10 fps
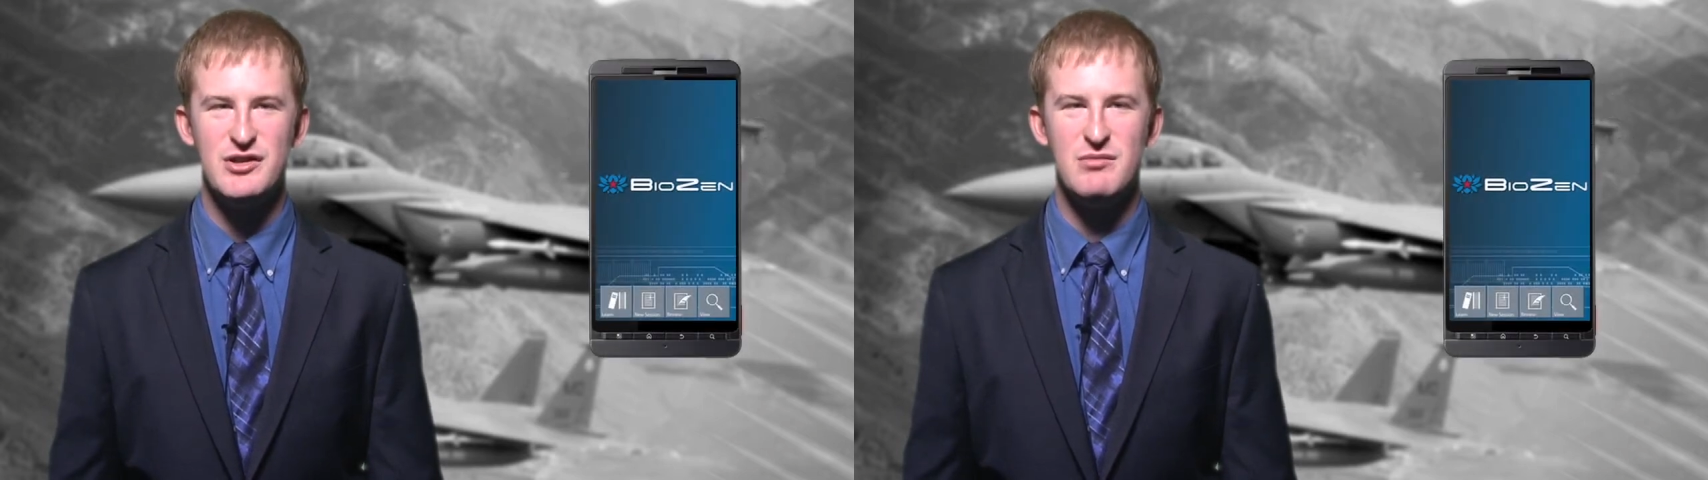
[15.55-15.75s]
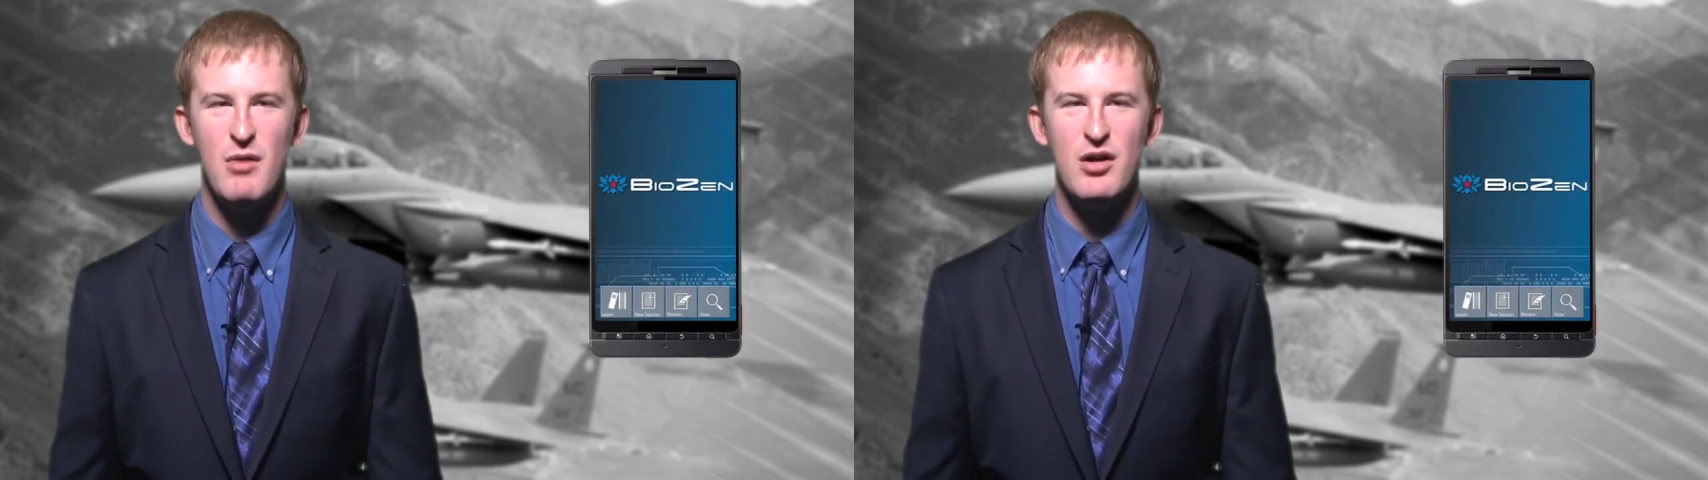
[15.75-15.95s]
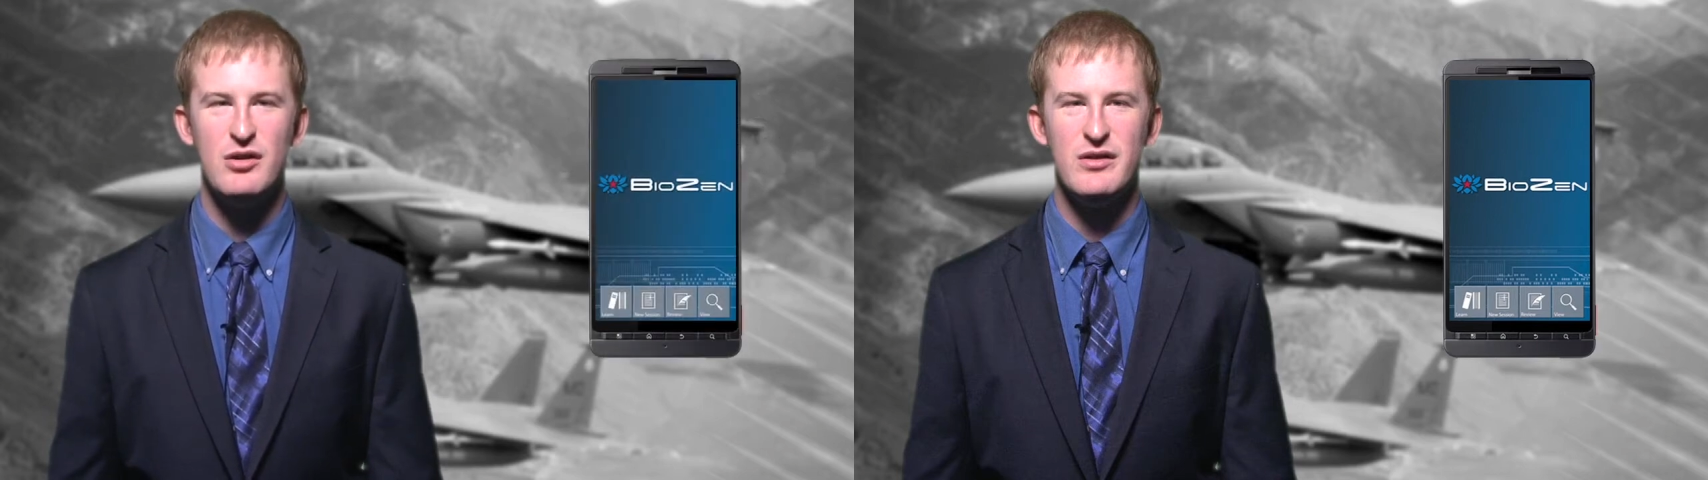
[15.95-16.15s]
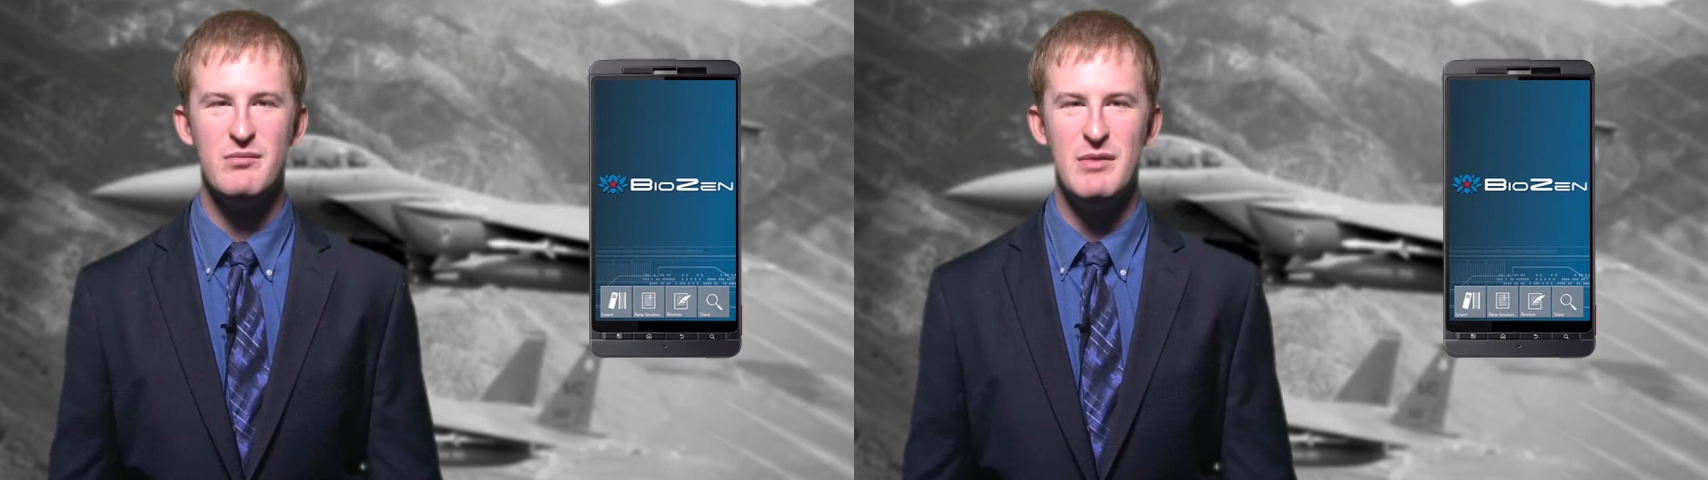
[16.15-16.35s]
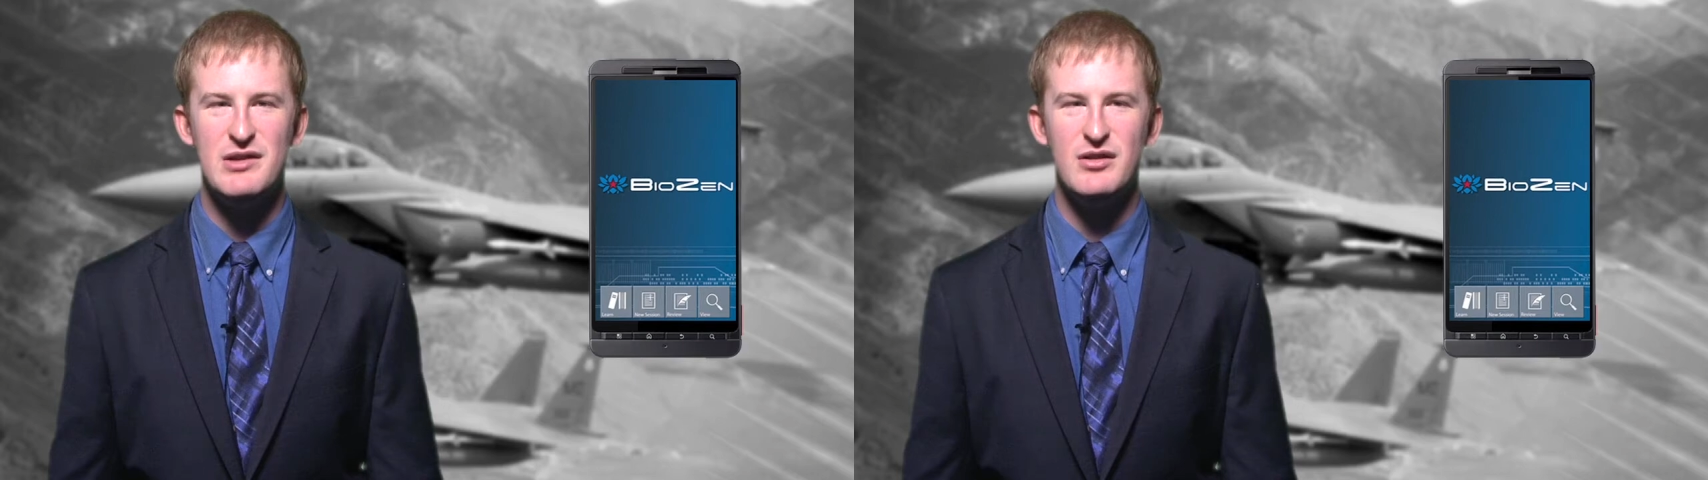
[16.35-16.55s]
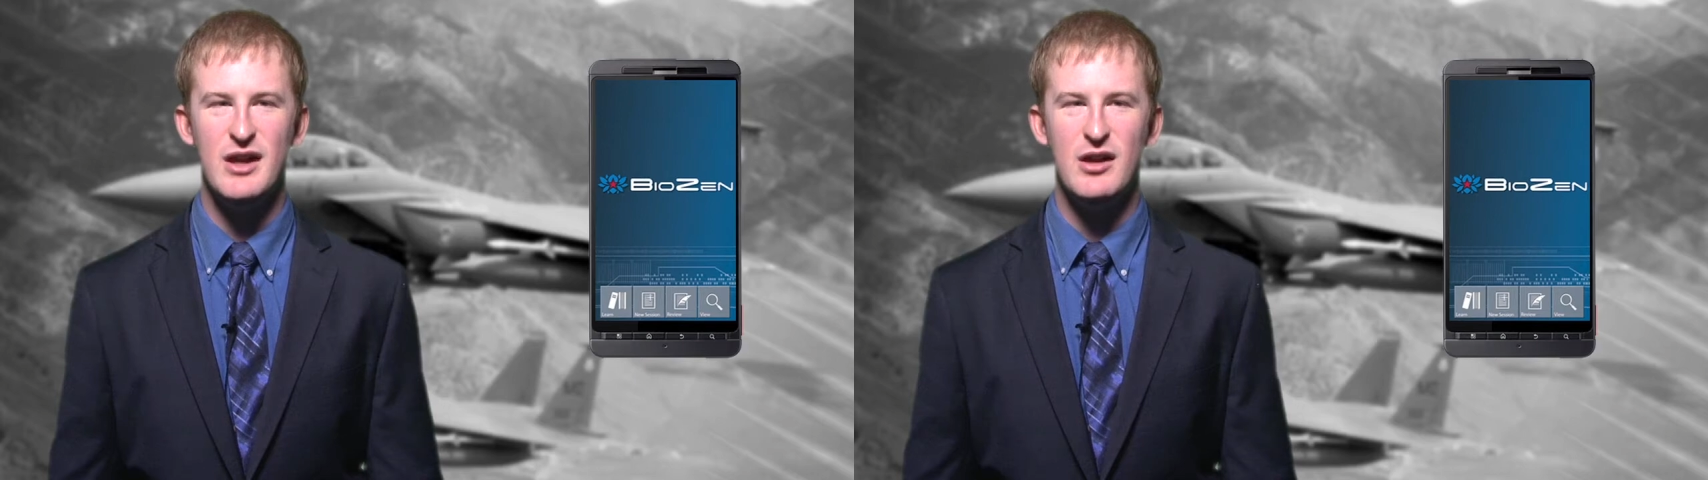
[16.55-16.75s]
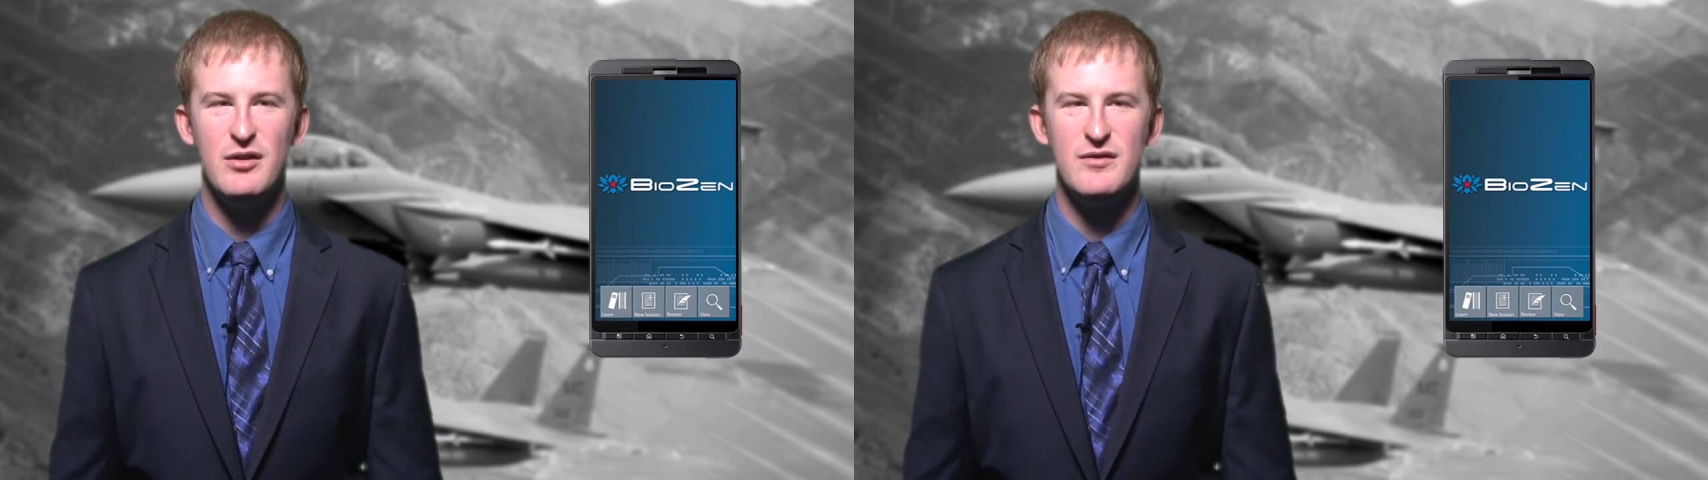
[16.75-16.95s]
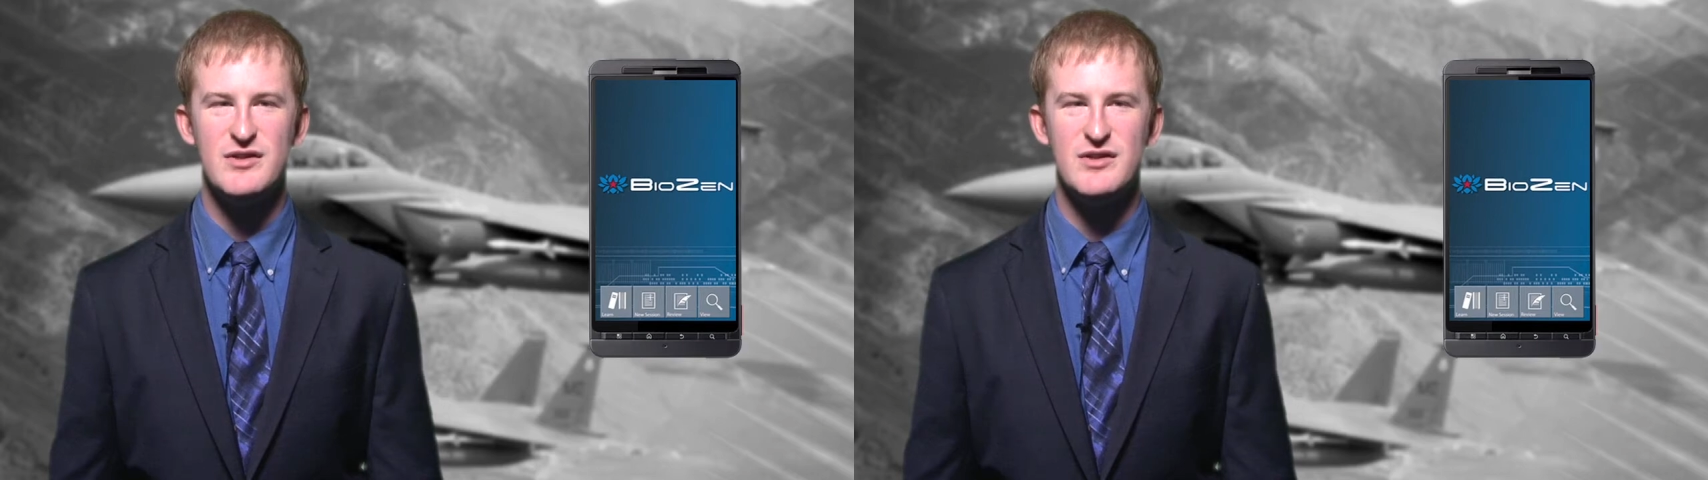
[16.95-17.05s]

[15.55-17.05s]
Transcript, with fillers: to monitor the mental health of